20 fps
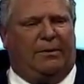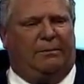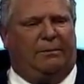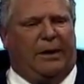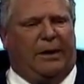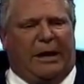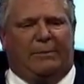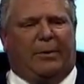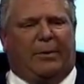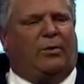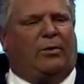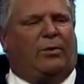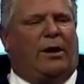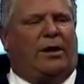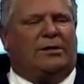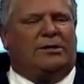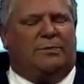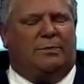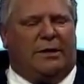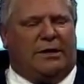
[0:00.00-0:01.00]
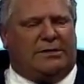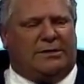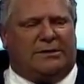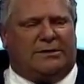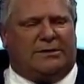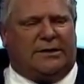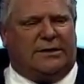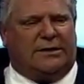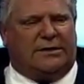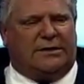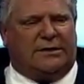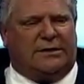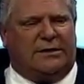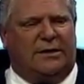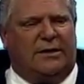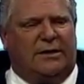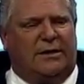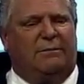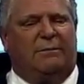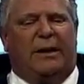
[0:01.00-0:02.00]
People run businesses,
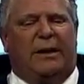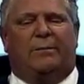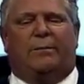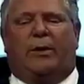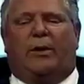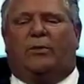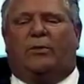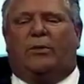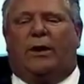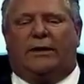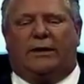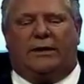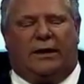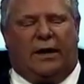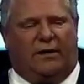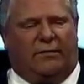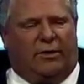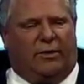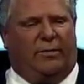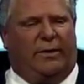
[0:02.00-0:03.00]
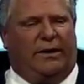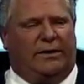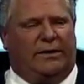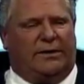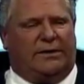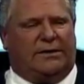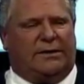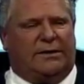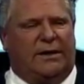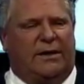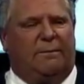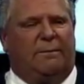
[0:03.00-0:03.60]
people run governments,